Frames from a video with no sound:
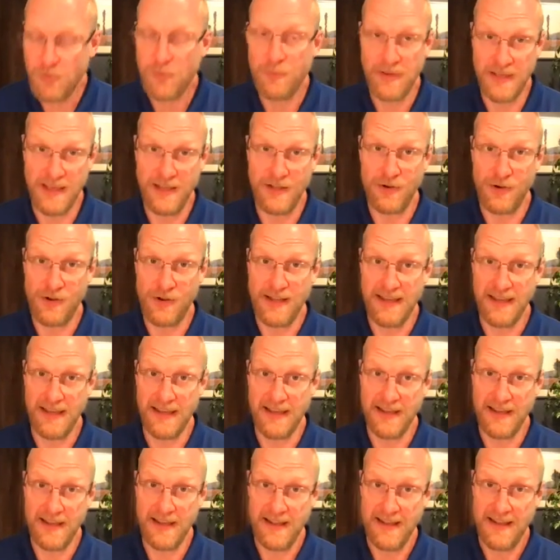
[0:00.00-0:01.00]
be your
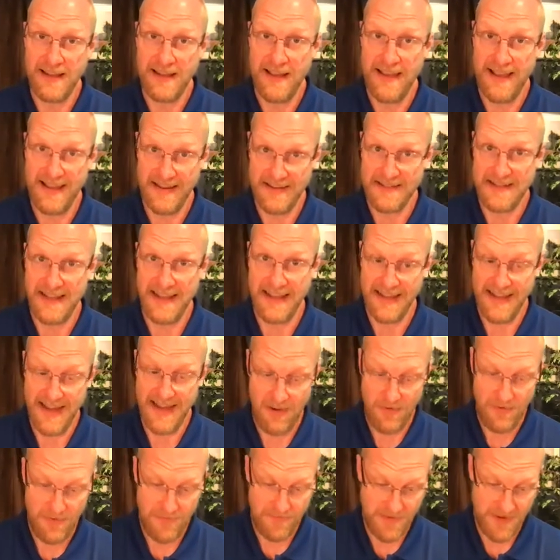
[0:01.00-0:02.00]
king and take
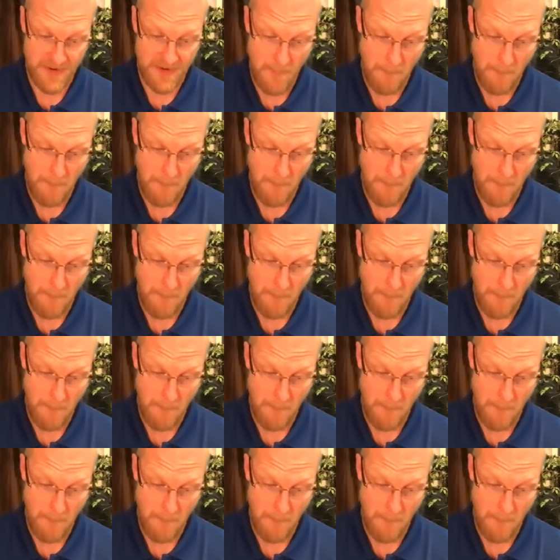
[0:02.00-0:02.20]
care of you.